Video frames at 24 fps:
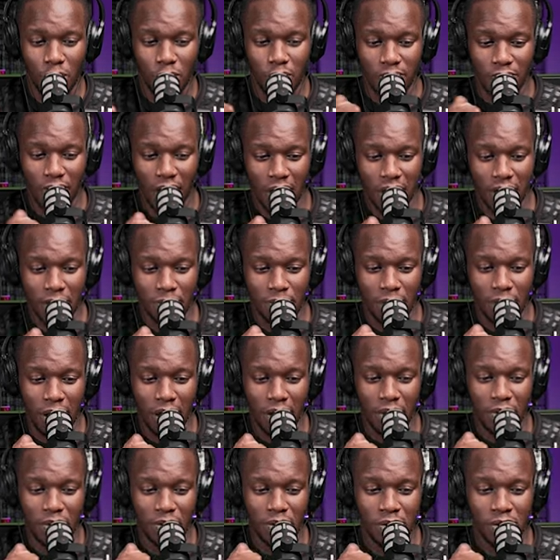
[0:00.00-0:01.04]
one of
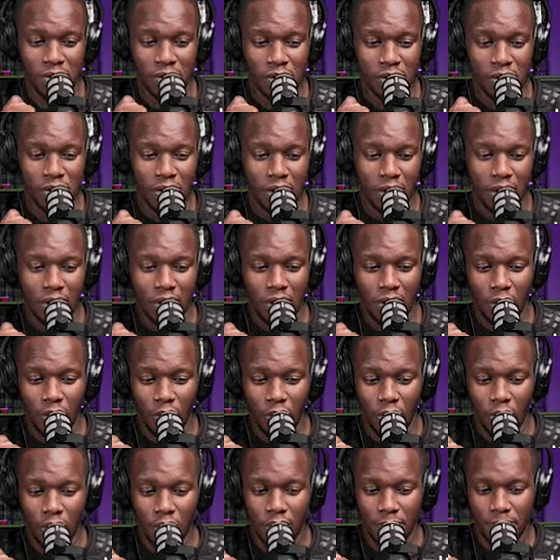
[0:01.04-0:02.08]
Adebayo
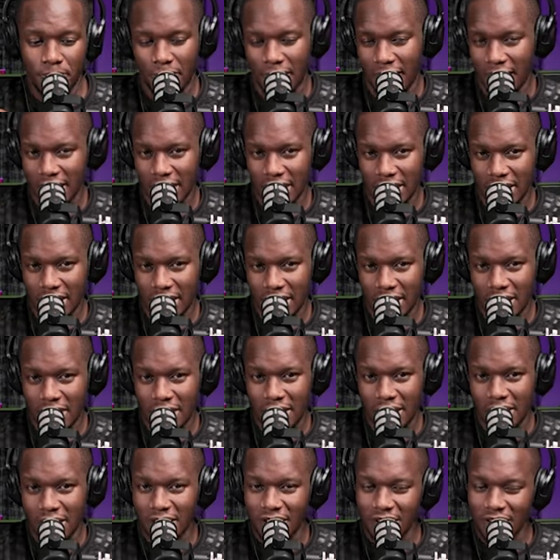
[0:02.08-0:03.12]
or Barkley,
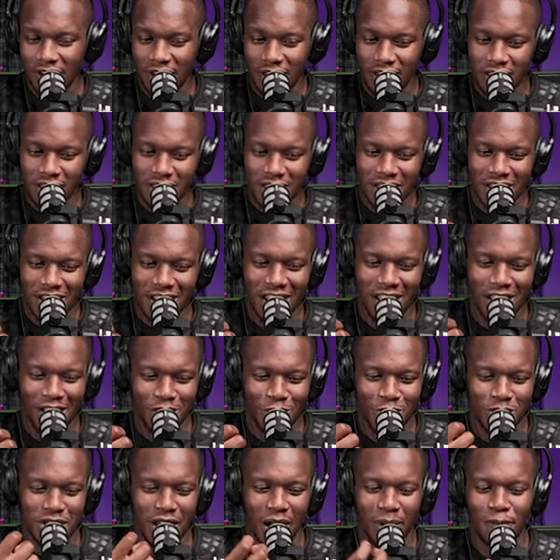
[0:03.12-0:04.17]
right?
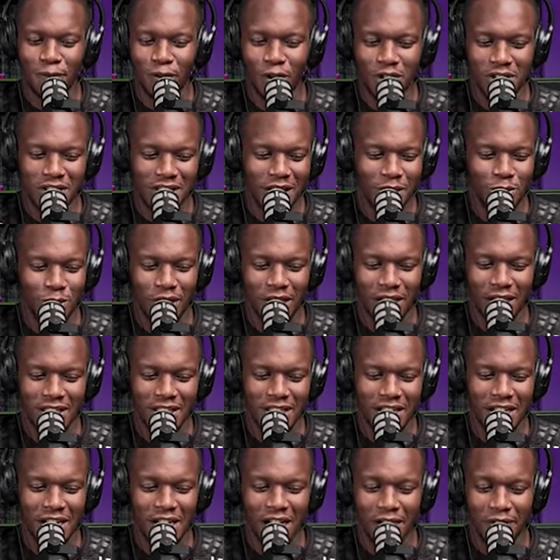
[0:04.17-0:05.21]
Because up front, then we can't
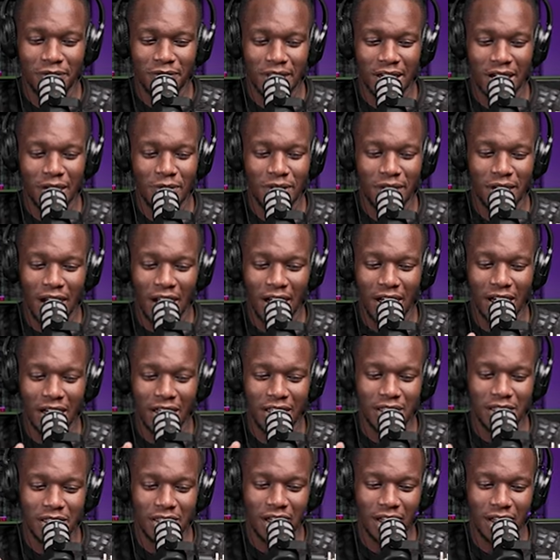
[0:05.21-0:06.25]
then have Darwin,
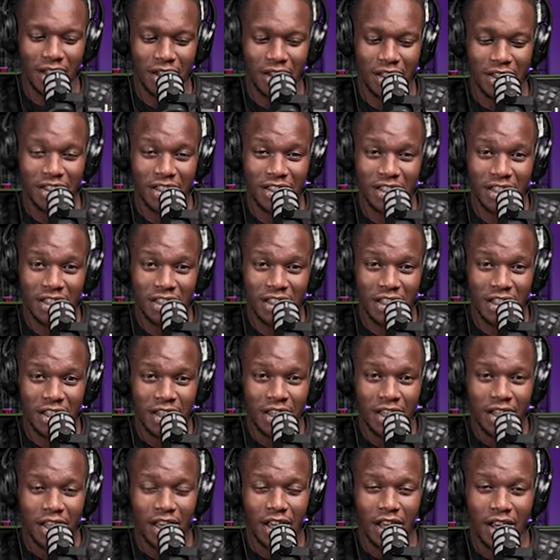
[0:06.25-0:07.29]
Haaland,
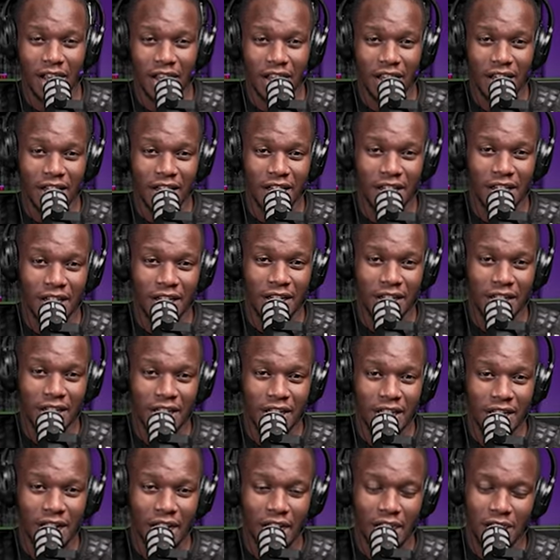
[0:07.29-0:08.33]

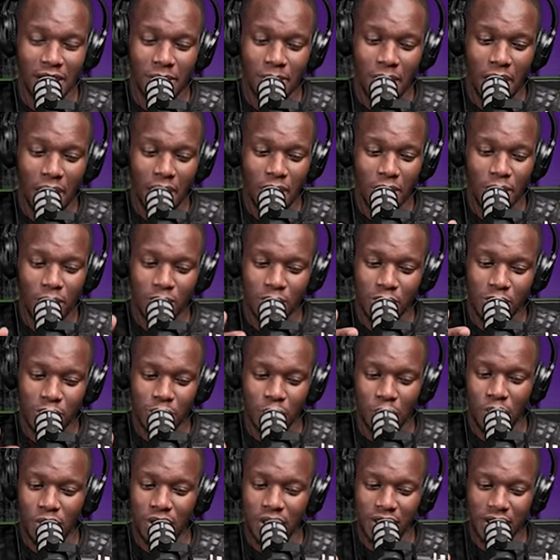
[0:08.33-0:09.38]
and Adebayo.
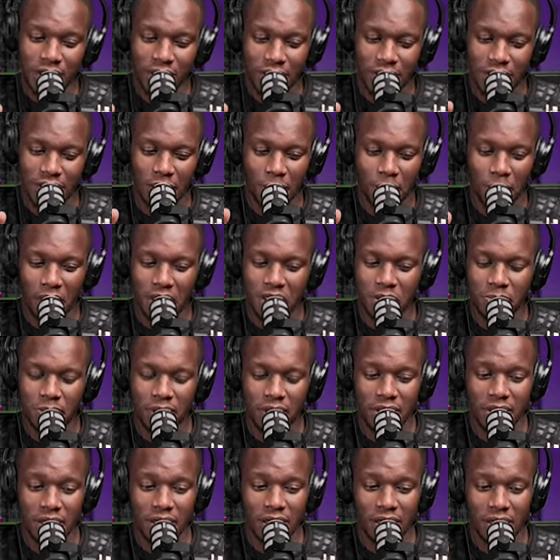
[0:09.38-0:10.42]
Toney is a much
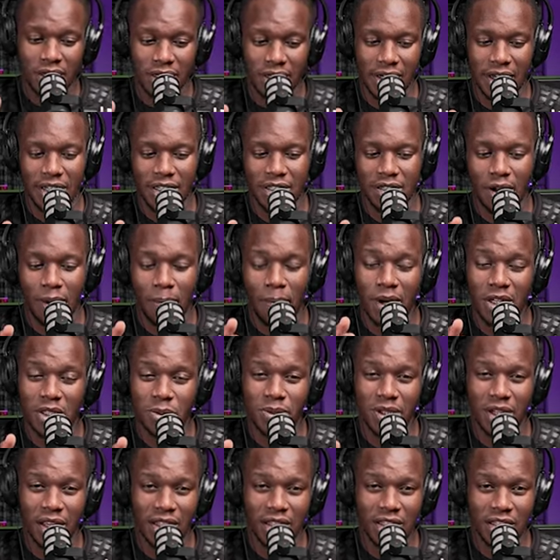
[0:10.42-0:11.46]
better threat, a much
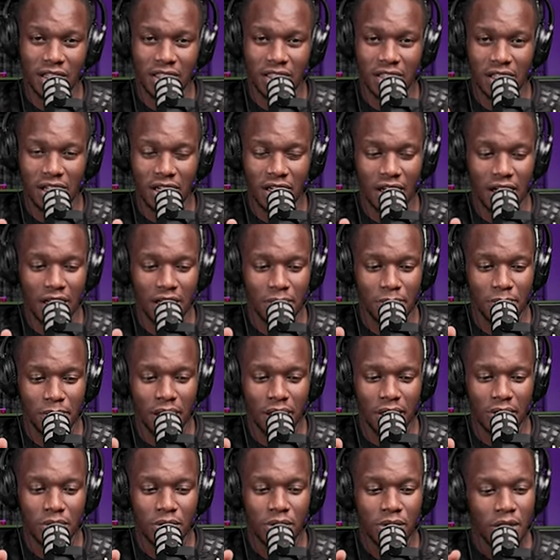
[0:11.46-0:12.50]
bigger threat than
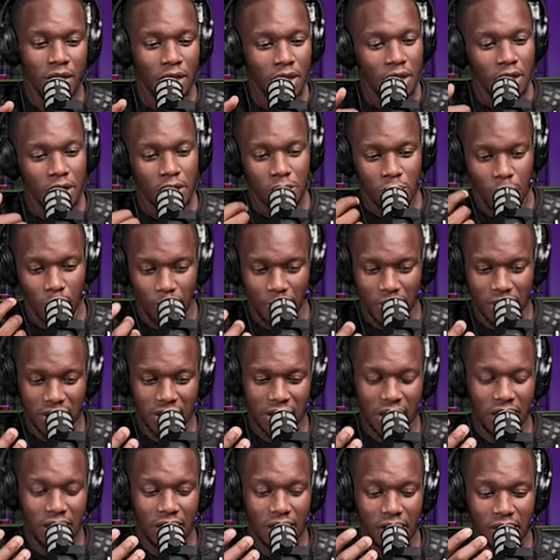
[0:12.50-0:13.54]
Adebayo. So
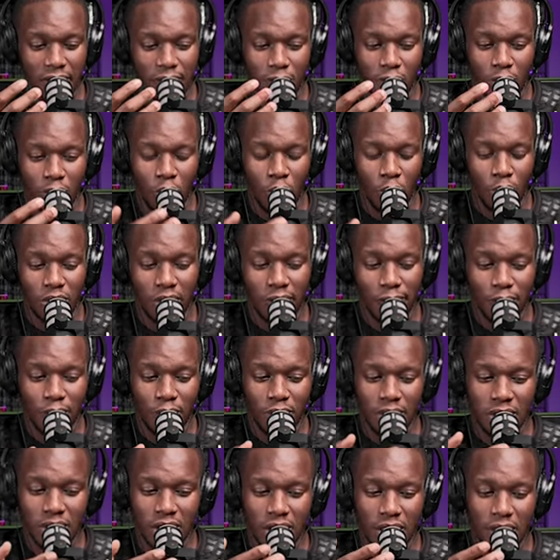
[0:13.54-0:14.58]
personally, if you go with the
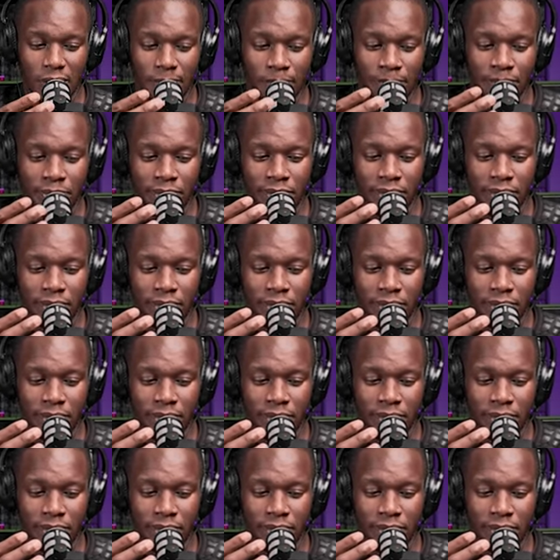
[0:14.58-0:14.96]
front three